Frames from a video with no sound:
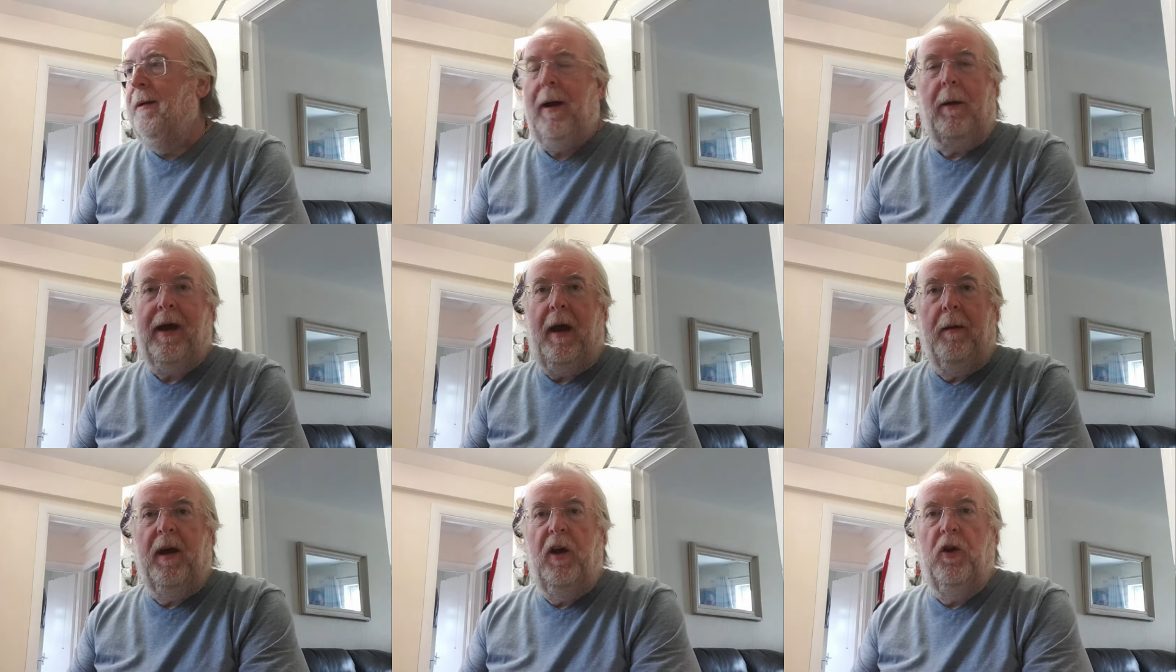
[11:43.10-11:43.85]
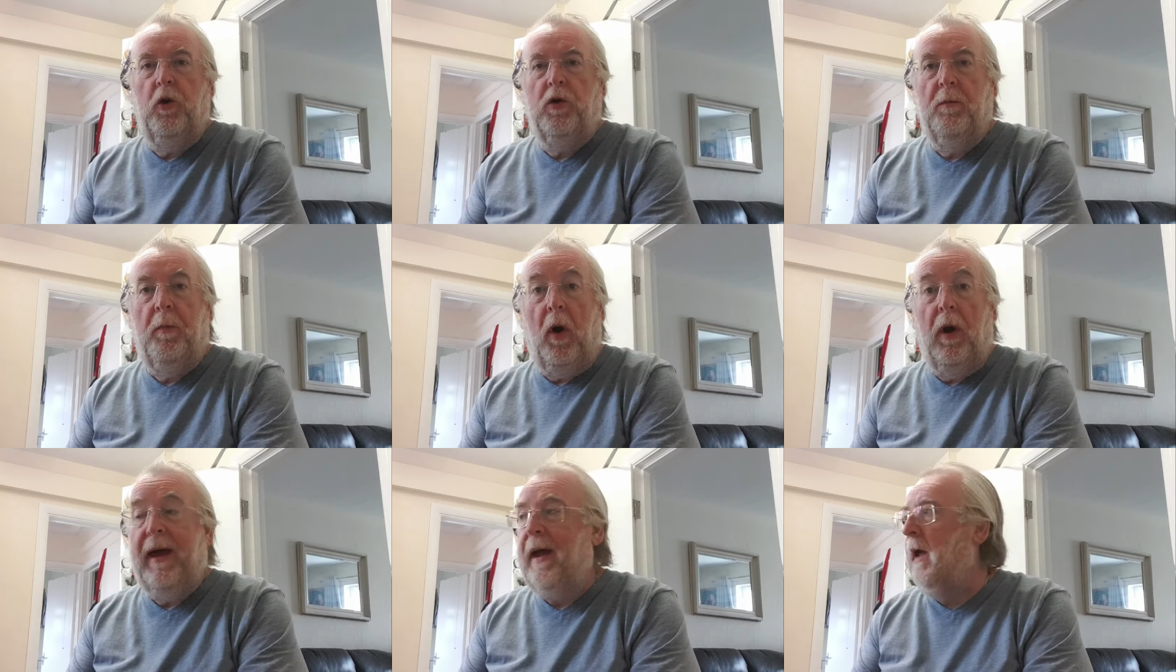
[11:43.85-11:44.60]
Okay, gonna do some
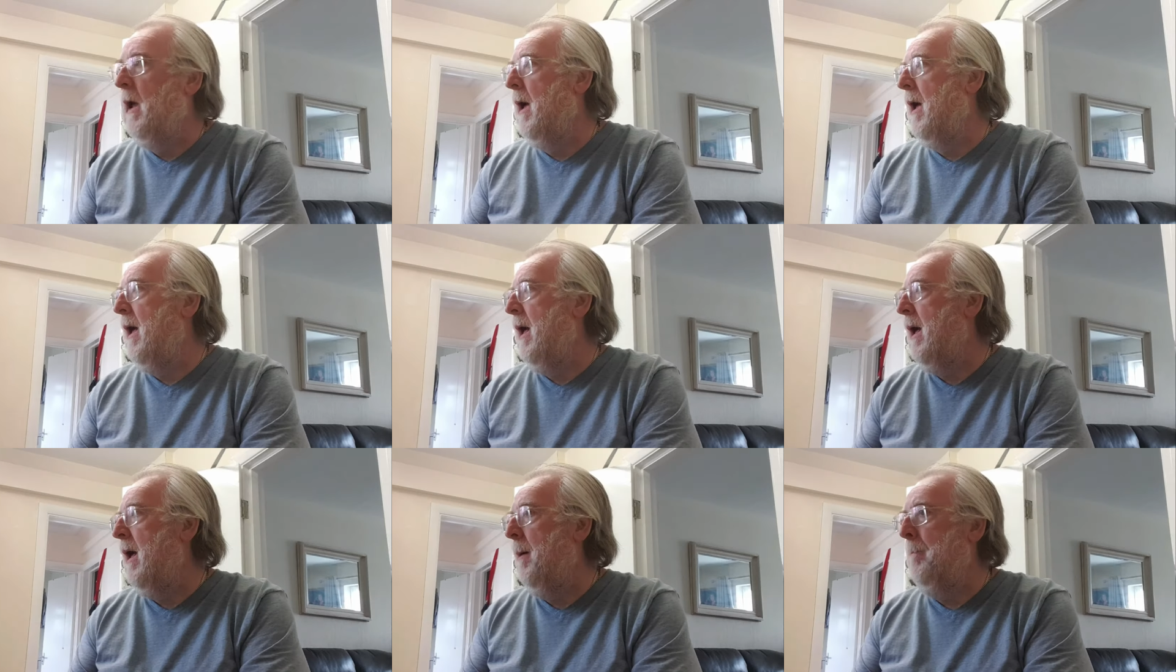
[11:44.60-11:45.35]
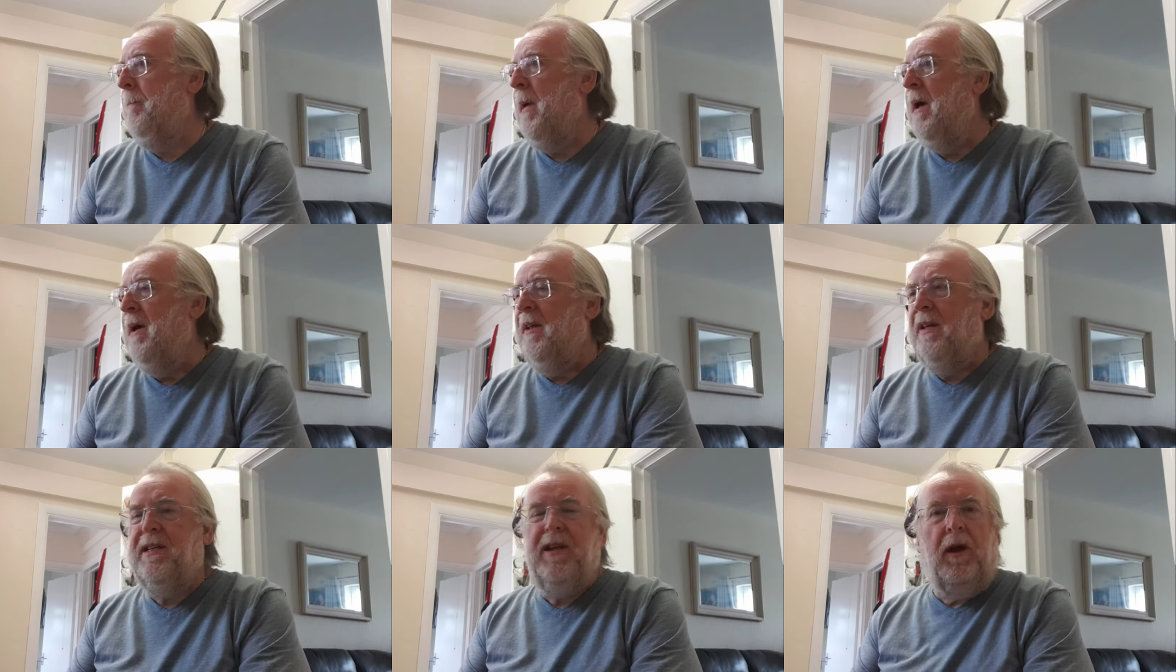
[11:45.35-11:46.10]
bottling. Um,
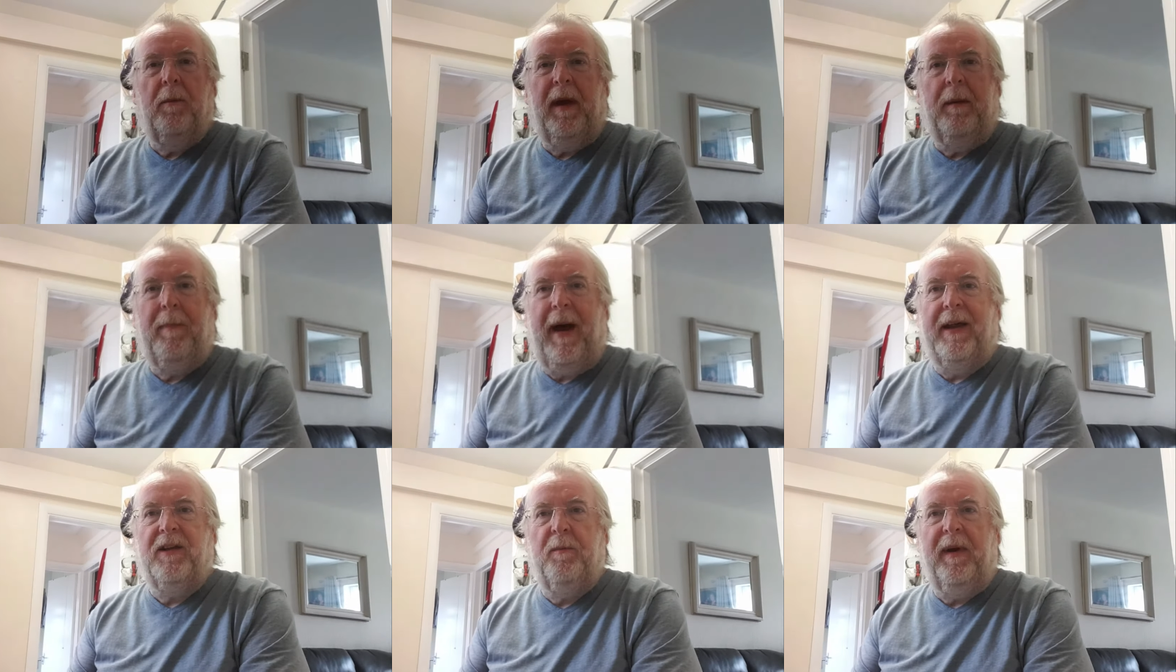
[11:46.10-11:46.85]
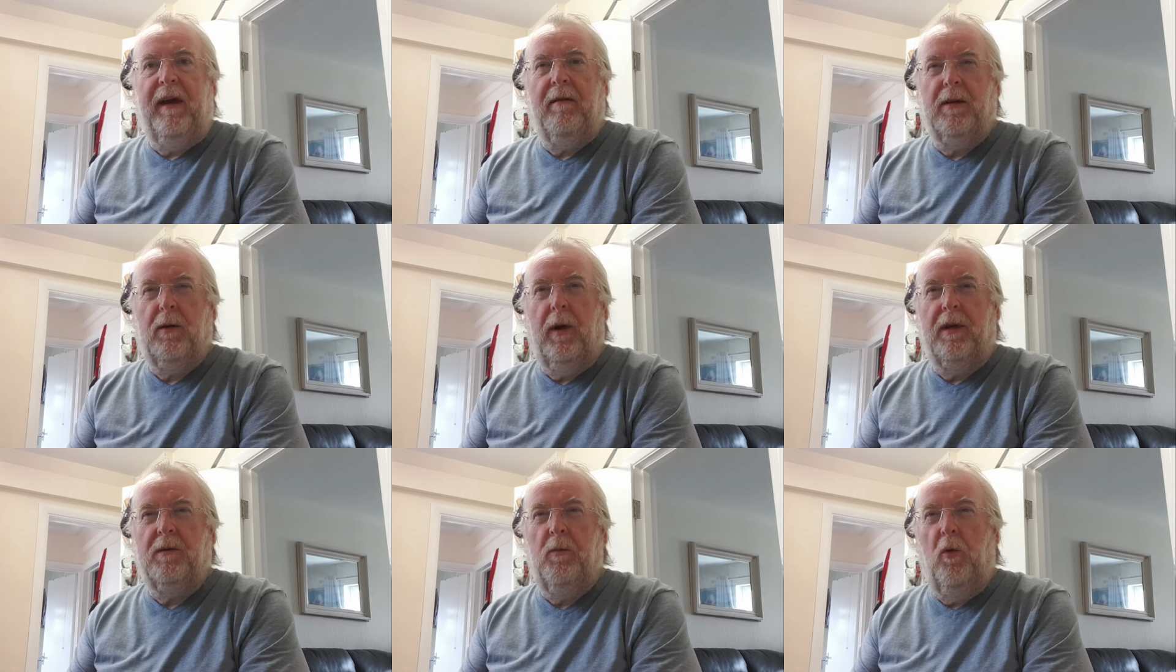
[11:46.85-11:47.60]
it's not a big batch of beer, it's
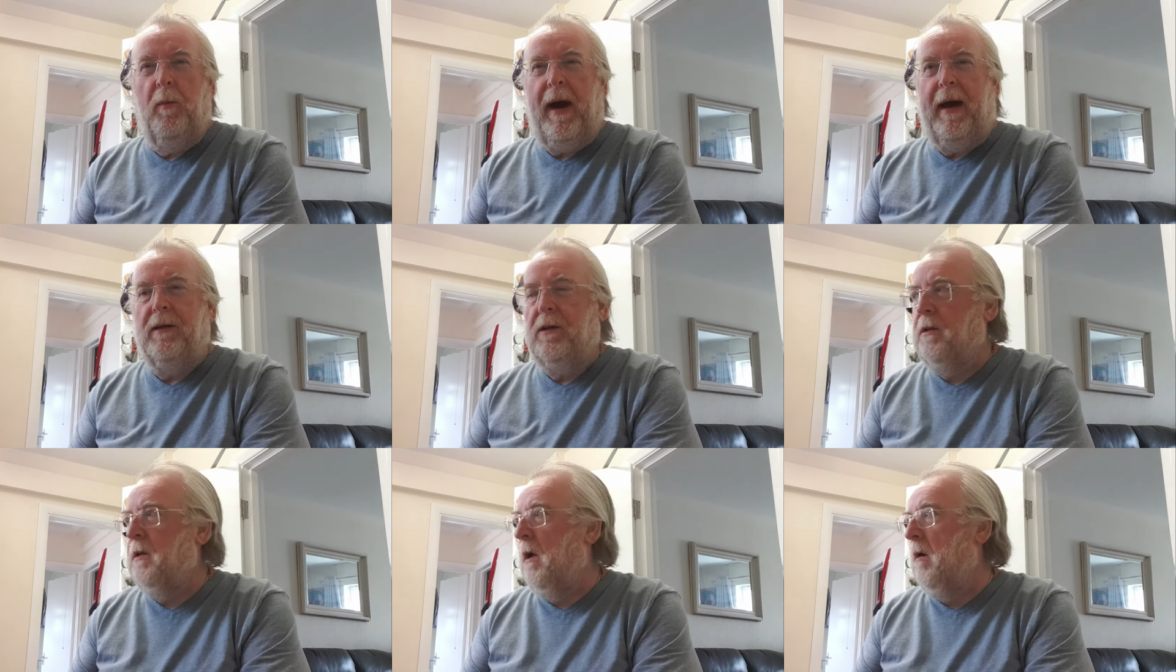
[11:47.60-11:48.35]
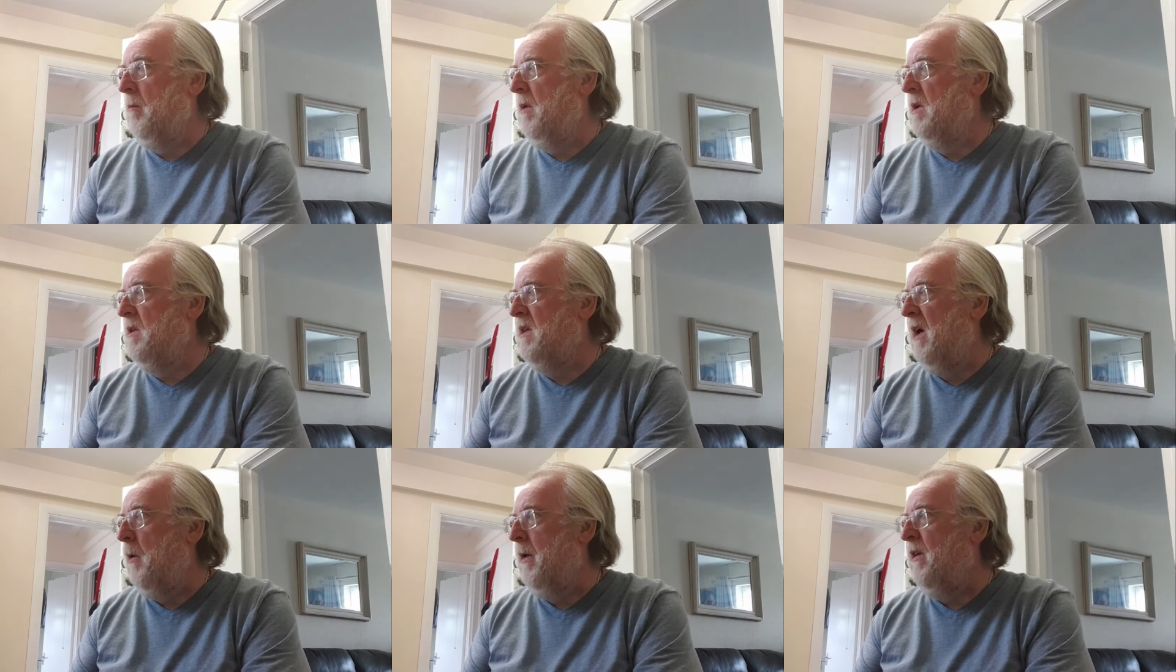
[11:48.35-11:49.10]
quite a small batch, so I'm gonna
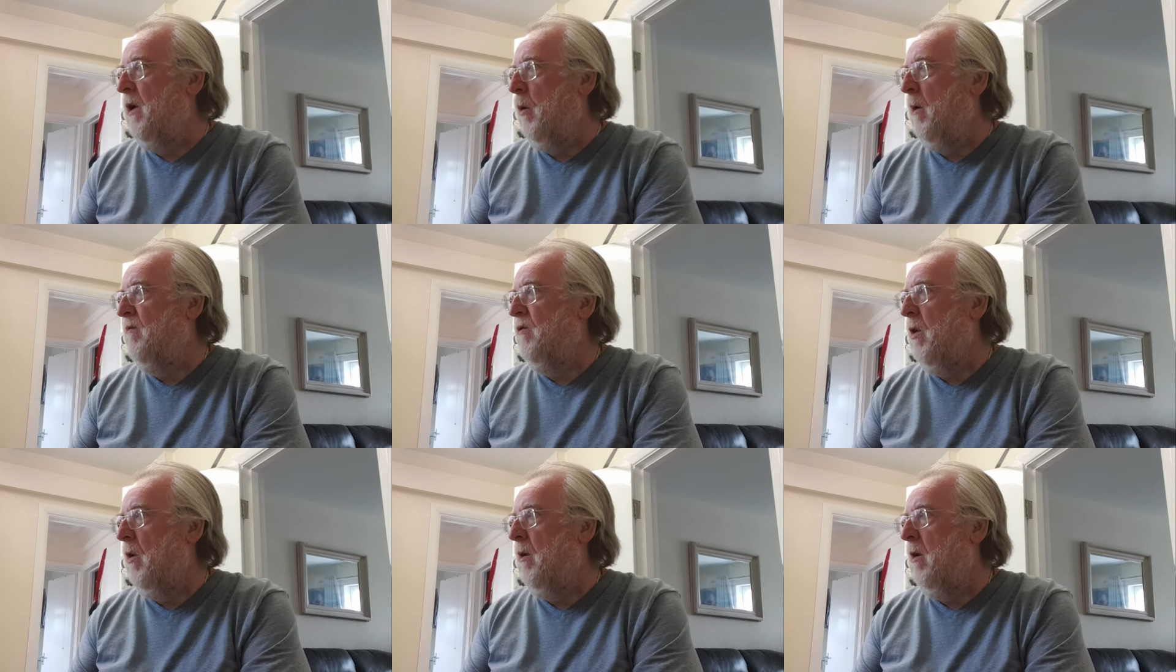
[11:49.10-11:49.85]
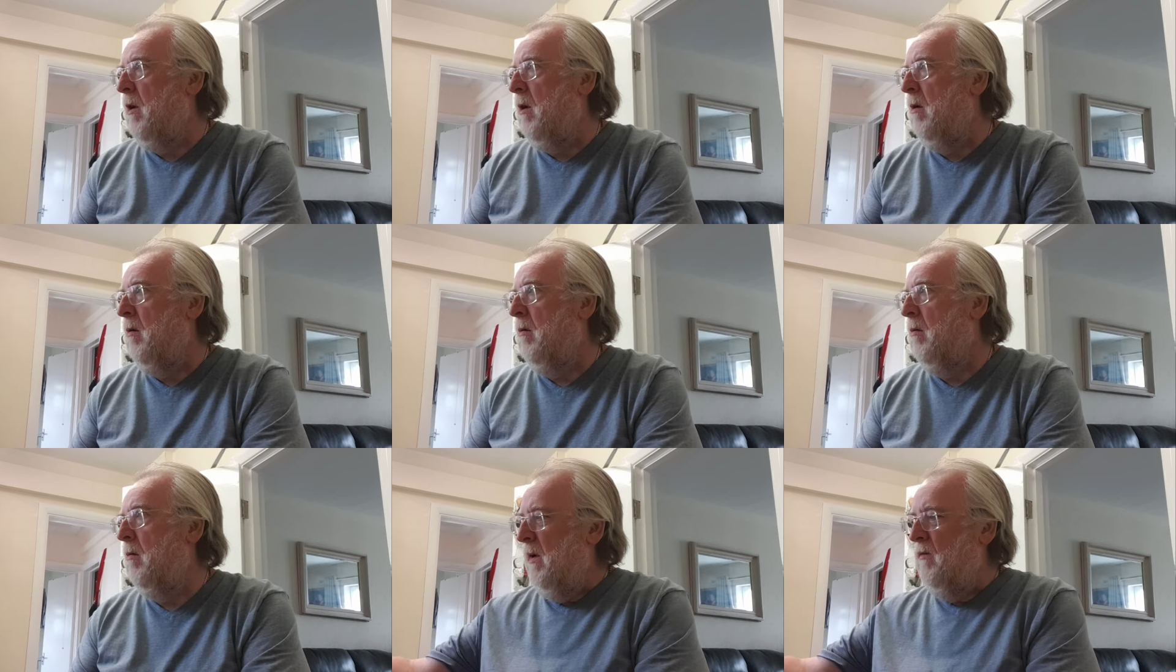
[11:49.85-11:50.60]
see how I do. I've got a,
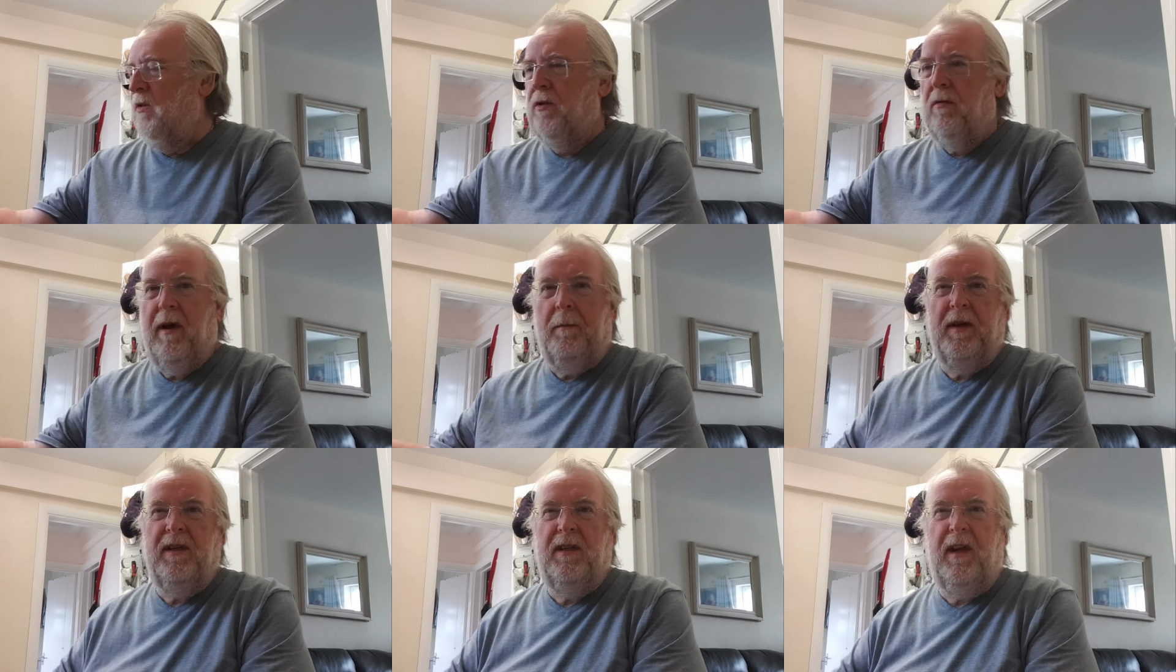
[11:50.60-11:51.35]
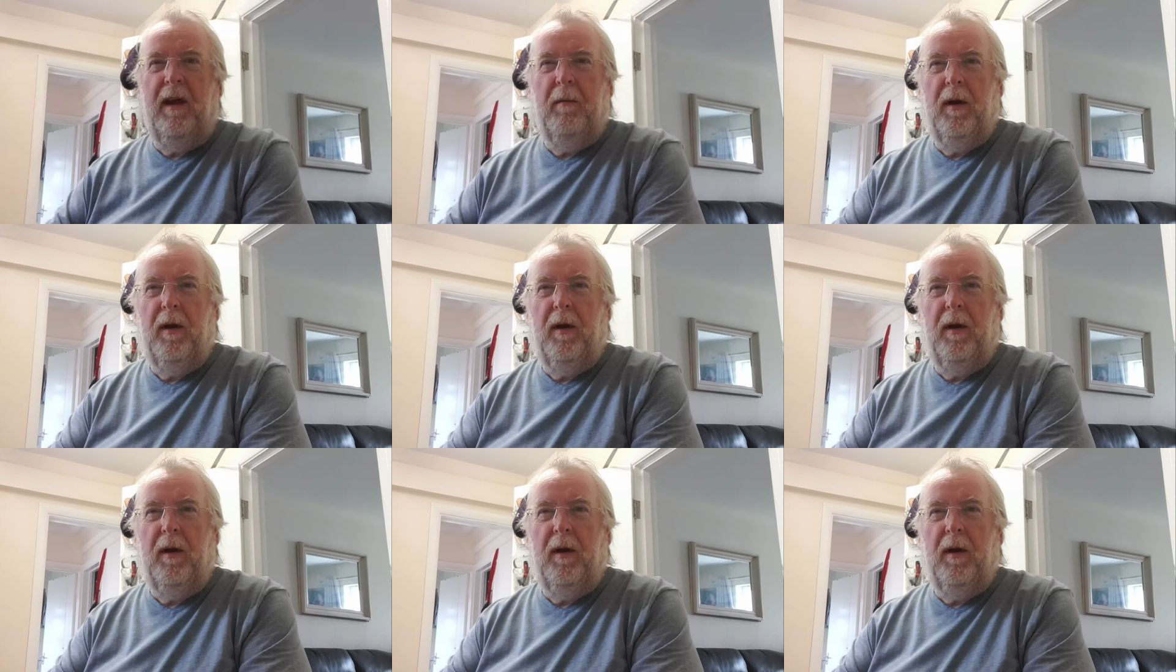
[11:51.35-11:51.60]
even sure how much is in it.